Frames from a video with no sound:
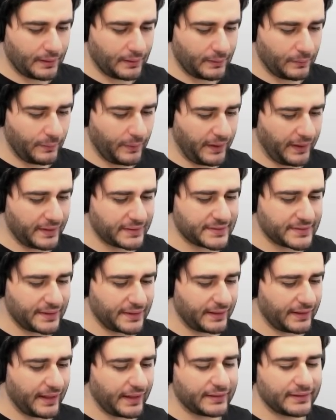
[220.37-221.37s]
we can
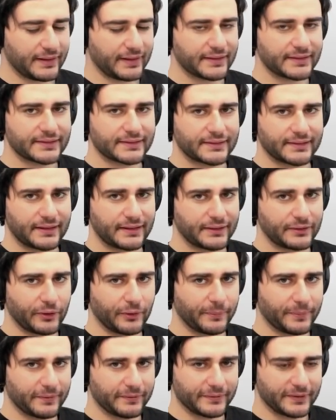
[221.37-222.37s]
see that text on
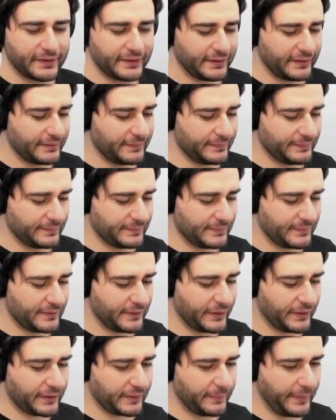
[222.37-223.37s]
top of the
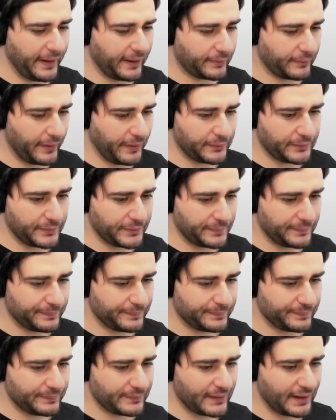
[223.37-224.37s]
dark background.
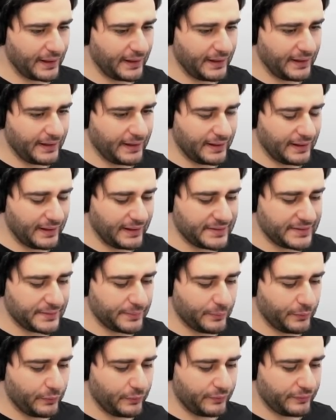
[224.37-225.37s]
Let's
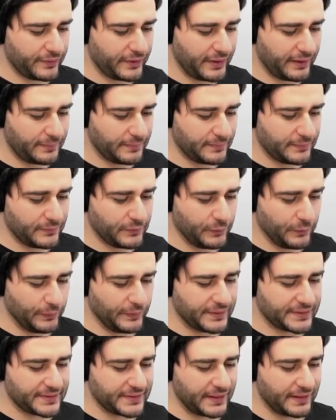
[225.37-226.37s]
move them to
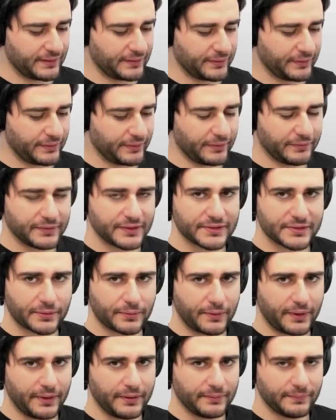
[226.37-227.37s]
the center of the
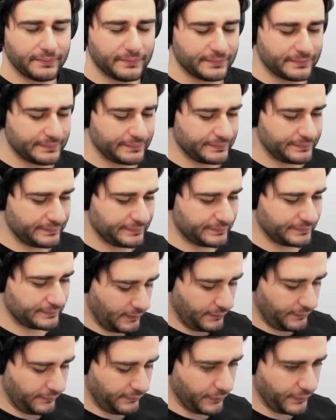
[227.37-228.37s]
screen.
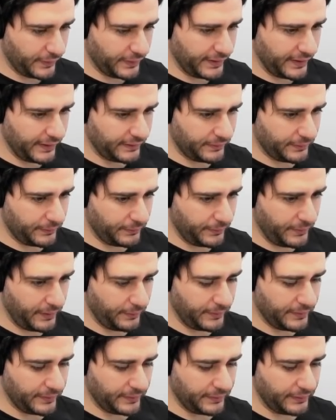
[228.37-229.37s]
For that, we
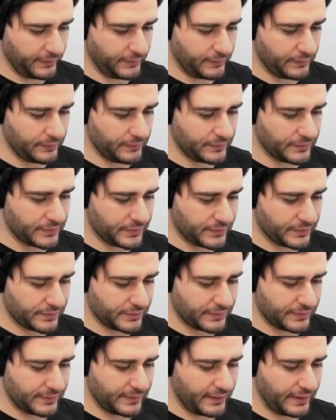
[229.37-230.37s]
will
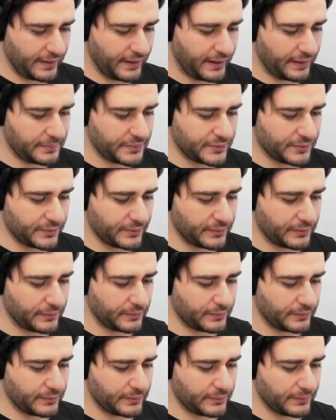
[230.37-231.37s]
use
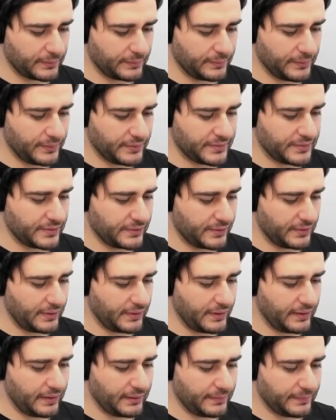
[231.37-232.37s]
absolute
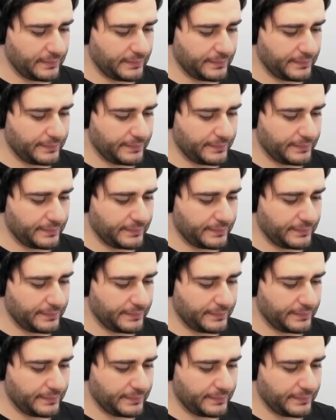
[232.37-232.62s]
positioning,